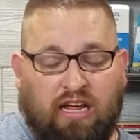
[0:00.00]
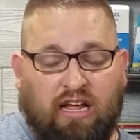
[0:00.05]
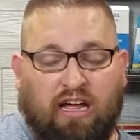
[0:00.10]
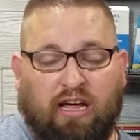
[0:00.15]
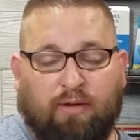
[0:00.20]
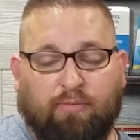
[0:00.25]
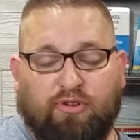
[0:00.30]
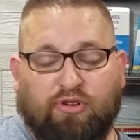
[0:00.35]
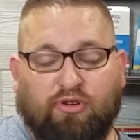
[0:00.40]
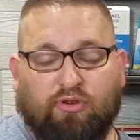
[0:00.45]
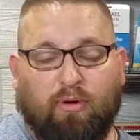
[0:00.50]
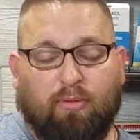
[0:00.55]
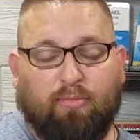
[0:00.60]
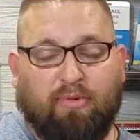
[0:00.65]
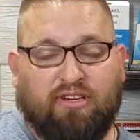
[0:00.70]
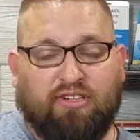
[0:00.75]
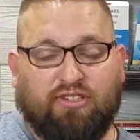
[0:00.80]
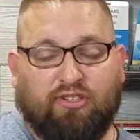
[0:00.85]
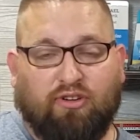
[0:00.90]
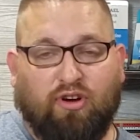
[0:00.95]
I've been doing my
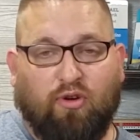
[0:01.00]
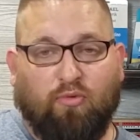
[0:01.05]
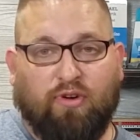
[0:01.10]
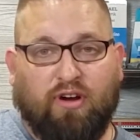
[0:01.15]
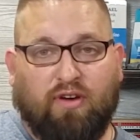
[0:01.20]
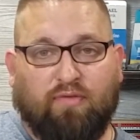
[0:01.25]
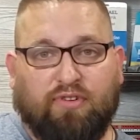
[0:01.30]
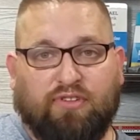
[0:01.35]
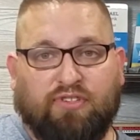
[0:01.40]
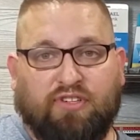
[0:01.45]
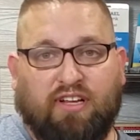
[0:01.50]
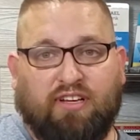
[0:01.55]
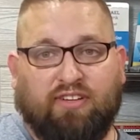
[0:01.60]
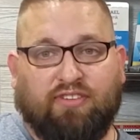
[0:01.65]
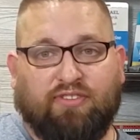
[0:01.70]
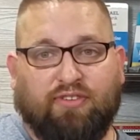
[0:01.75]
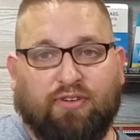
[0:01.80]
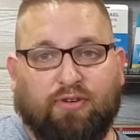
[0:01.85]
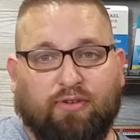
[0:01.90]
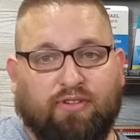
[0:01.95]
best to grow one ever since.
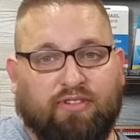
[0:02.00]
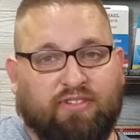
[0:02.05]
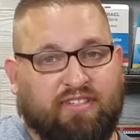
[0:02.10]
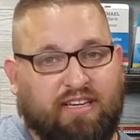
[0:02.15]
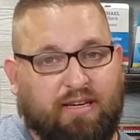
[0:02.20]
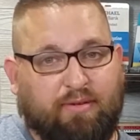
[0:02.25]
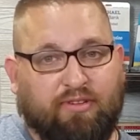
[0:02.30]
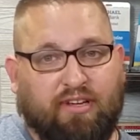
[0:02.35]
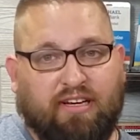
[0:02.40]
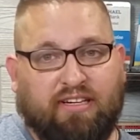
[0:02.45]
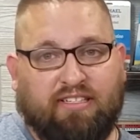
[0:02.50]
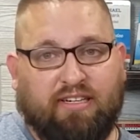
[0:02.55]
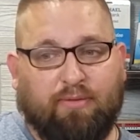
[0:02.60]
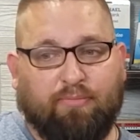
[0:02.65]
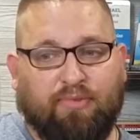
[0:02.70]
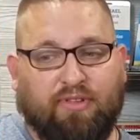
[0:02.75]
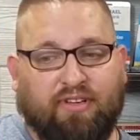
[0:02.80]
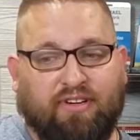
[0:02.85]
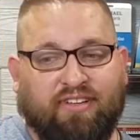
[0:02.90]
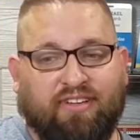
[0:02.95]
So it seems like
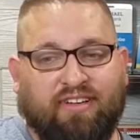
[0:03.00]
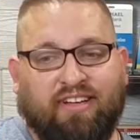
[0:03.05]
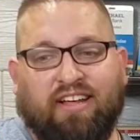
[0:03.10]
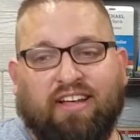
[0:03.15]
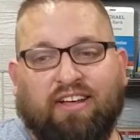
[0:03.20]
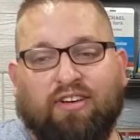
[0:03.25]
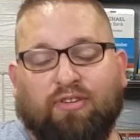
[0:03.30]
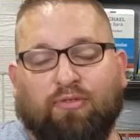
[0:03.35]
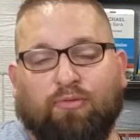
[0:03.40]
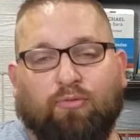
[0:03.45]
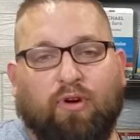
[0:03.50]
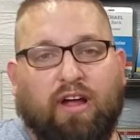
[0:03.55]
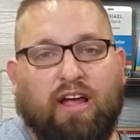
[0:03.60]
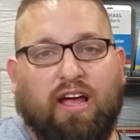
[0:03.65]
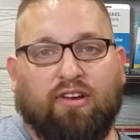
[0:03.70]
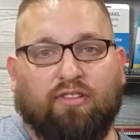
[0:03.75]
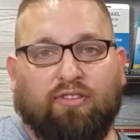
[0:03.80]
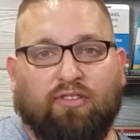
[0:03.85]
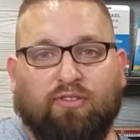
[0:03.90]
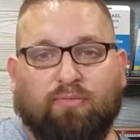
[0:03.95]
something way
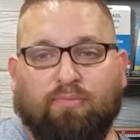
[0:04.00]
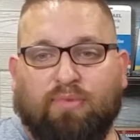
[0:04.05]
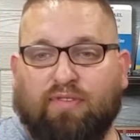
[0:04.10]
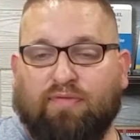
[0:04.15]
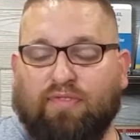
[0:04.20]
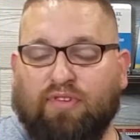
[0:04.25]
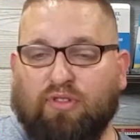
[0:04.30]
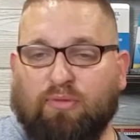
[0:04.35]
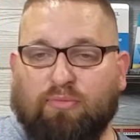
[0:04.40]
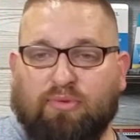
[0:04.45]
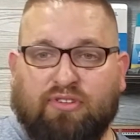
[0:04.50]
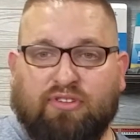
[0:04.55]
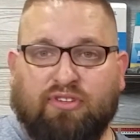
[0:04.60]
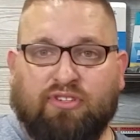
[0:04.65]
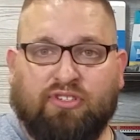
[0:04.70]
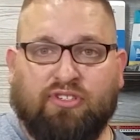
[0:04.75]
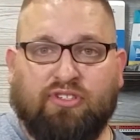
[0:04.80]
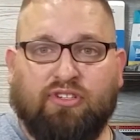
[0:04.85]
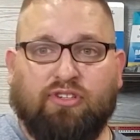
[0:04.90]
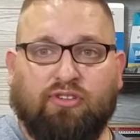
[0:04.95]
out of the loop, but if you're in the
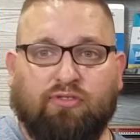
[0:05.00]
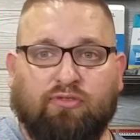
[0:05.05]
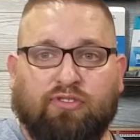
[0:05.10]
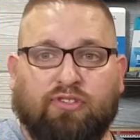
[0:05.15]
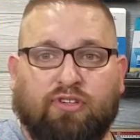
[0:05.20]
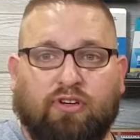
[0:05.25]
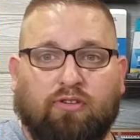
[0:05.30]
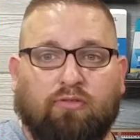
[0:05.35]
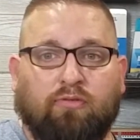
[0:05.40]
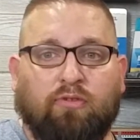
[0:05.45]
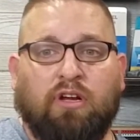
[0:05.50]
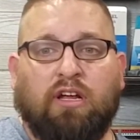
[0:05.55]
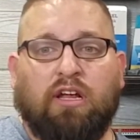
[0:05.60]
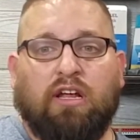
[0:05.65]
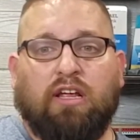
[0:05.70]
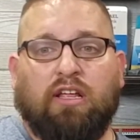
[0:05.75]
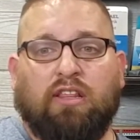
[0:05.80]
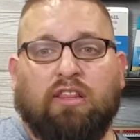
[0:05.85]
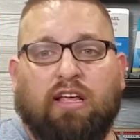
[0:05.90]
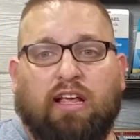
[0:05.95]
position to do so,
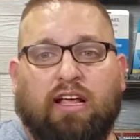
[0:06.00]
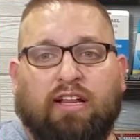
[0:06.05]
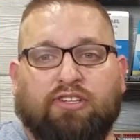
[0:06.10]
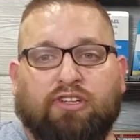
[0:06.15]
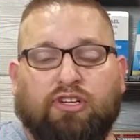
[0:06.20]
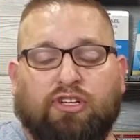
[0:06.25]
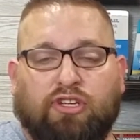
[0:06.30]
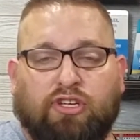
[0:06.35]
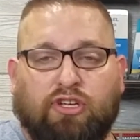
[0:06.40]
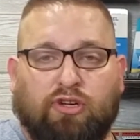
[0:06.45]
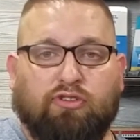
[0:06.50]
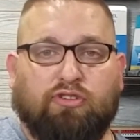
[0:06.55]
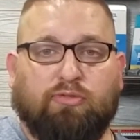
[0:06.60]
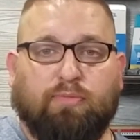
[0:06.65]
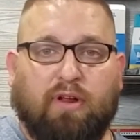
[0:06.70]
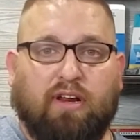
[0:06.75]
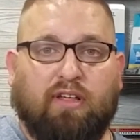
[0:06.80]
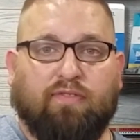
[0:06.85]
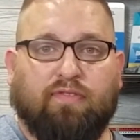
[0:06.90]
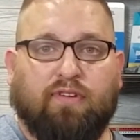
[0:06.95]
it's a huge
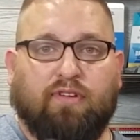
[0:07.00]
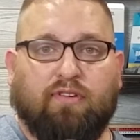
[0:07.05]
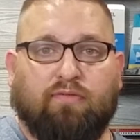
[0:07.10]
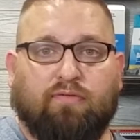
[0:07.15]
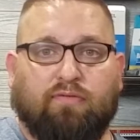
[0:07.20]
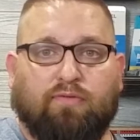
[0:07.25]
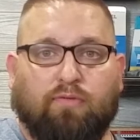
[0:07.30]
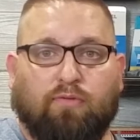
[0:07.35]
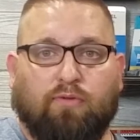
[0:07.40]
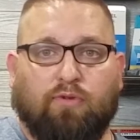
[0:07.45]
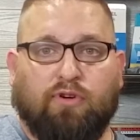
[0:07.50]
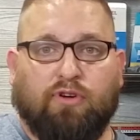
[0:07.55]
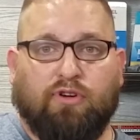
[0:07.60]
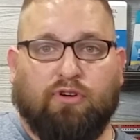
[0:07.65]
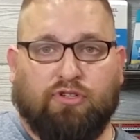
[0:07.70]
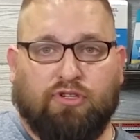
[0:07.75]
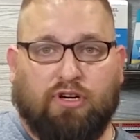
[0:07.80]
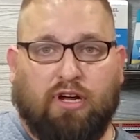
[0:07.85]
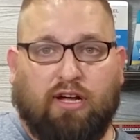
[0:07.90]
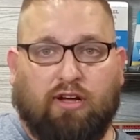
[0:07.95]
benefit for
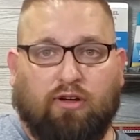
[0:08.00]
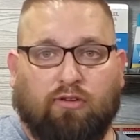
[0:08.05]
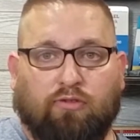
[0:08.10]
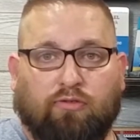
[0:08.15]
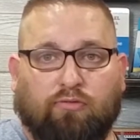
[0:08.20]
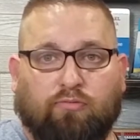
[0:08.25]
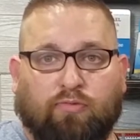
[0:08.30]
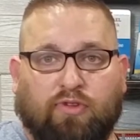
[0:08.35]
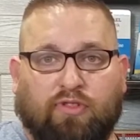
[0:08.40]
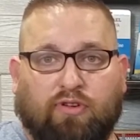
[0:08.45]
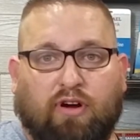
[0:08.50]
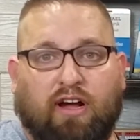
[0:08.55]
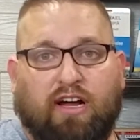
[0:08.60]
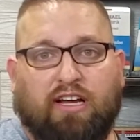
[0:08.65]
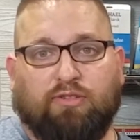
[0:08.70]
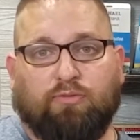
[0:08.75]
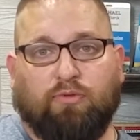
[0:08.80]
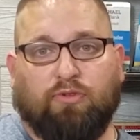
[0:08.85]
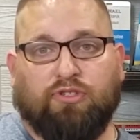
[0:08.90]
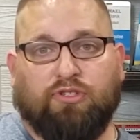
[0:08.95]
your child when their
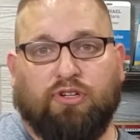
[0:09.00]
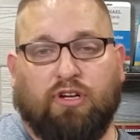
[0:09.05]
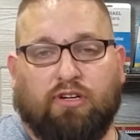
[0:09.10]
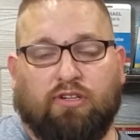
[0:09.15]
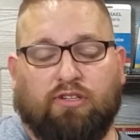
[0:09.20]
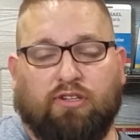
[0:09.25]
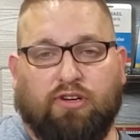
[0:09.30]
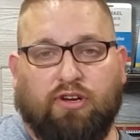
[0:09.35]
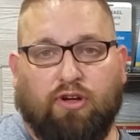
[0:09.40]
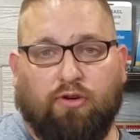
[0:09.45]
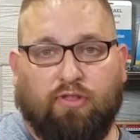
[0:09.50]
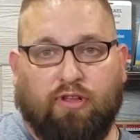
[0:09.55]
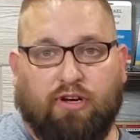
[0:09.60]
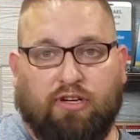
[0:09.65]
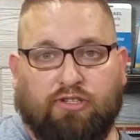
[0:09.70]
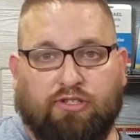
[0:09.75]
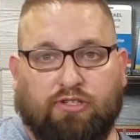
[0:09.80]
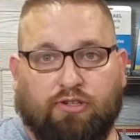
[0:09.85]
eyes swell shut to know that it's